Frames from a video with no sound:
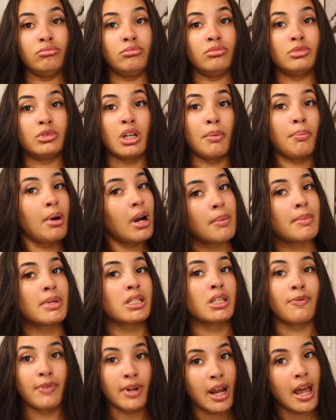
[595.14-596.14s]
So I'm proud of
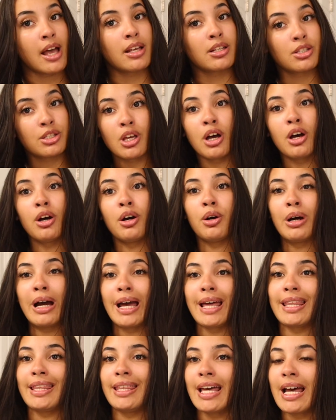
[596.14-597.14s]
myself for that. So
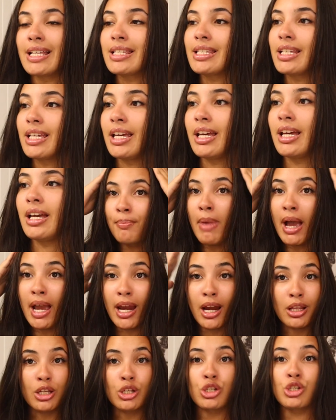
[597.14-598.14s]
that's it. My
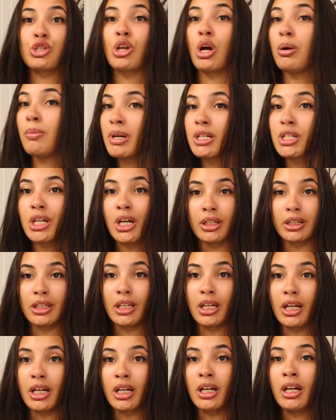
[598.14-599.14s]
hair looks so much
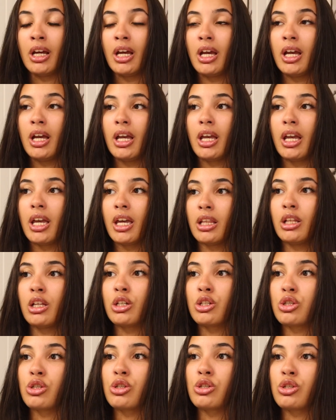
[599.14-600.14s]
healthier It
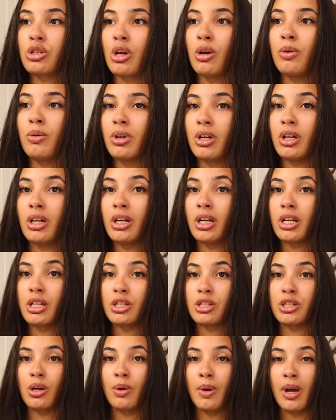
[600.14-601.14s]
looks so good and
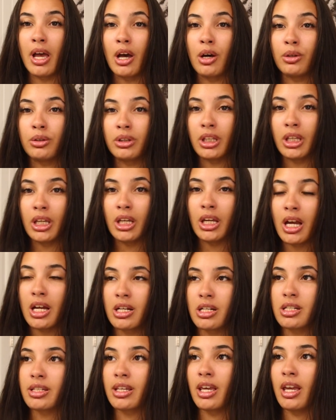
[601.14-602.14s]
so healthy. I
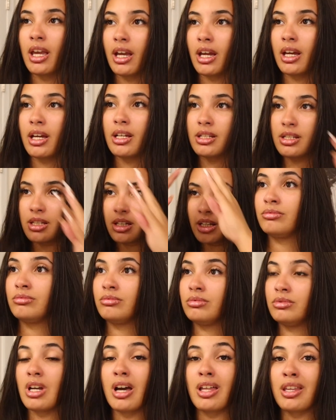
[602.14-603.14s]
just can't.
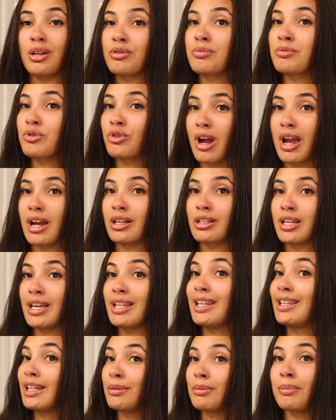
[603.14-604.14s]
Y'all, there were some scraggles. I had
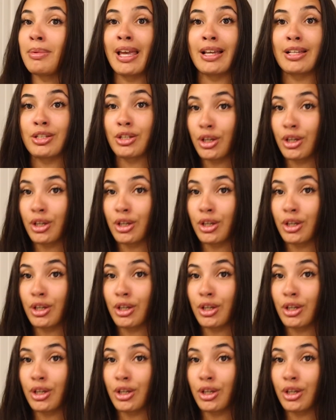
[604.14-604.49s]
to let them things